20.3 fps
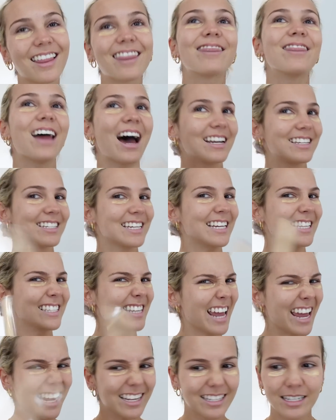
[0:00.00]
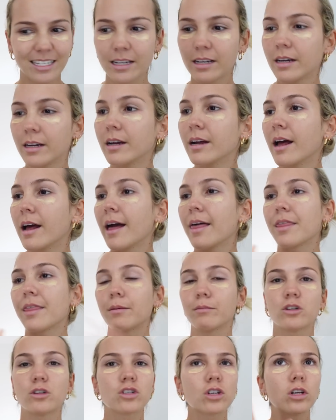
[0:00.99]
That is it. And then
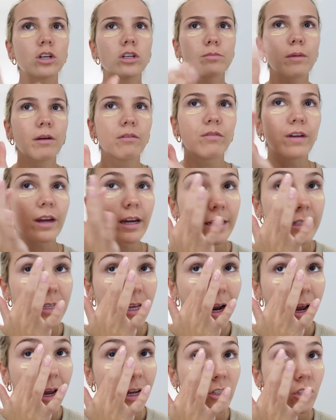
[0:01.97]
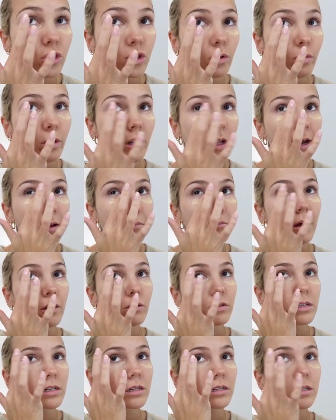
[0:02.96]
I'm just going to use my finger today just so it like
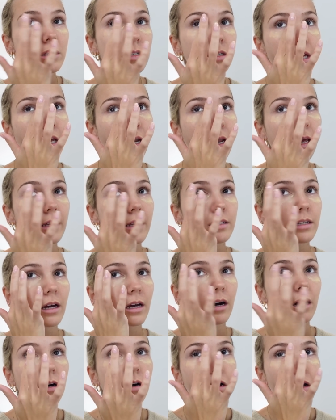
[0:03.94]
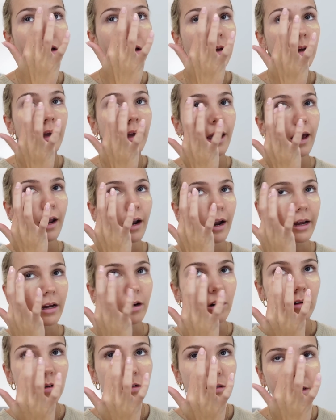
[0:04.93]
melts into the skin easier. And I
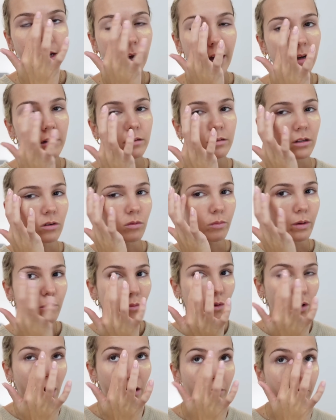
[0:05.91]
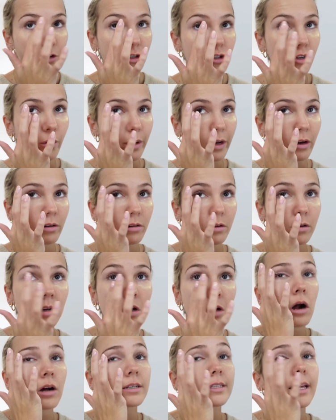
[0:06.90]
got that little bit more coverage going on
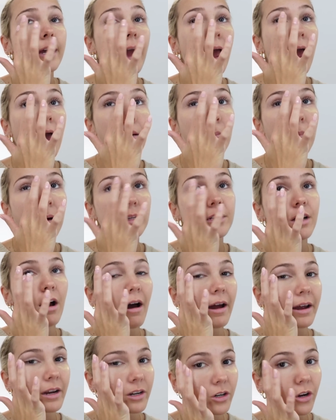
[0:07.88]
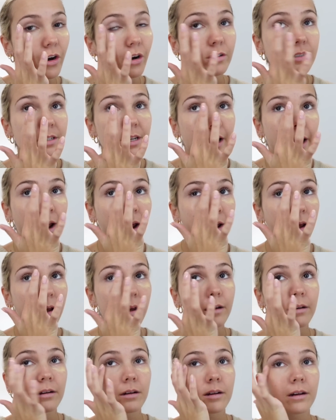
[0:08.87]
because I am a tired girl today.
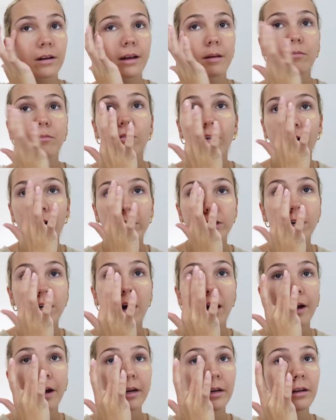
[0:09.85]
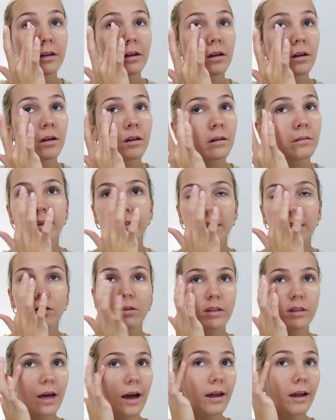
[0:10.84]
I'm very tired. See, look
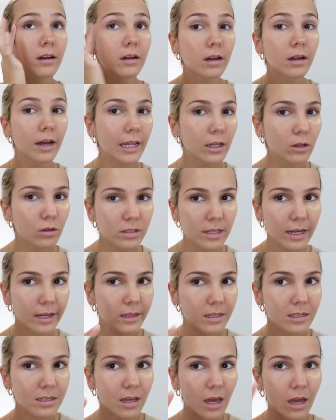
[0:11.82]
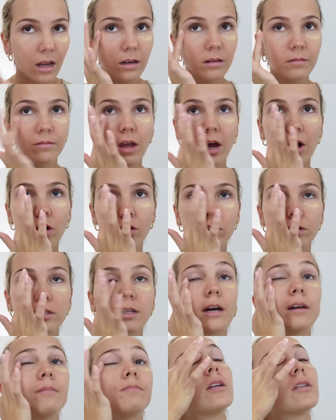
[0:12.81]
at that. It looks like the skin. How good is
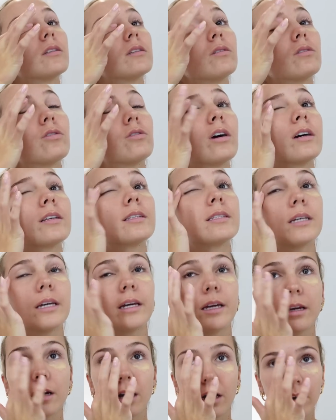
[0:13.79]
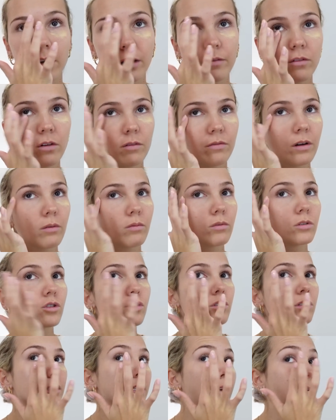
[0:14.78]
that? It doesn't look crusty. I don't even know if I want
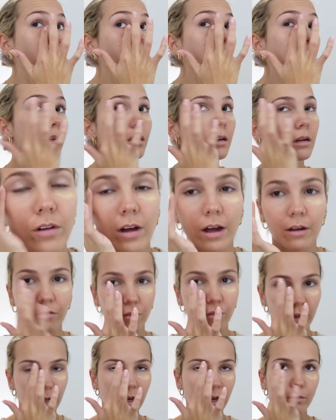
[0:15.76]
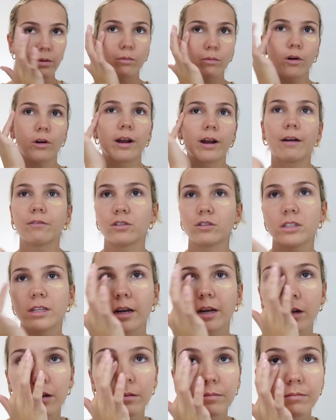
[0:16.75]
to set it. I feel like we won't have to
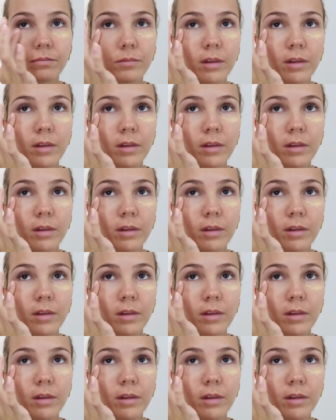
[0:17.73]
set it.